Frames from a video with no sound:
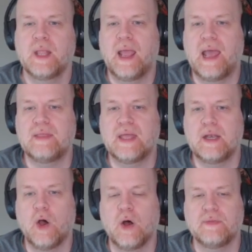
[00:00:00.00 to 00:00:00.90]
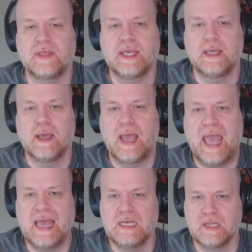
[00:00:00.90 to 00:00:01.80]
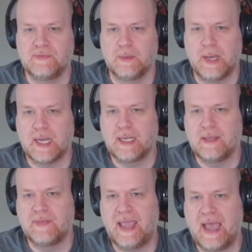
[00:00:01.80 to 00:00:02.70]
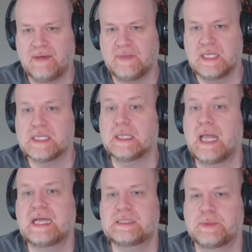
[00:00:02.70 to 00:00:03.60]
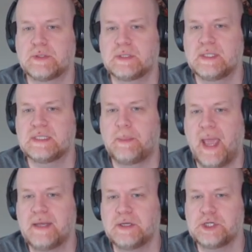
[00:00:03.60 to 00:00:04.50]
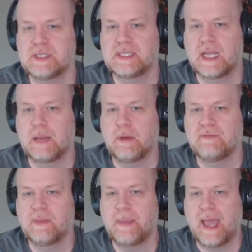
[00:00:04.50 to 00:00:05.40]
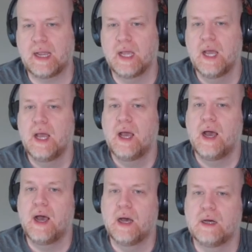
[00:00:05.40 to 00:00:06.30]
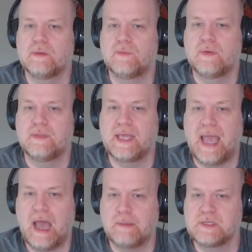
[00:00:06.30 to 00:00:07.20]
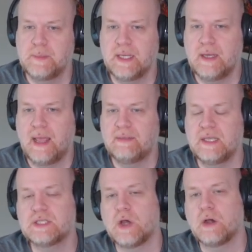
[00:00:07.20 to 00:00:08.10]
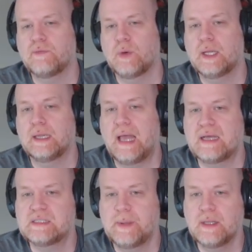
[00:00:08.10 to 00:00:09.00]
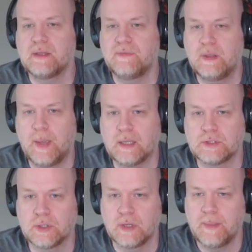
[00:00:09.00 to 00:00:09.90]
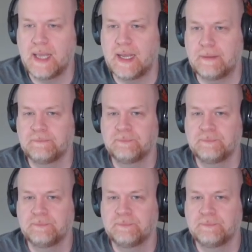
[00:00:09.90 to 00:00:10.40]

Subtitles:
And then on the end of the body, they have these claspers, these appendages that come off the back of the abdomen, and these are for clasping the female during mating.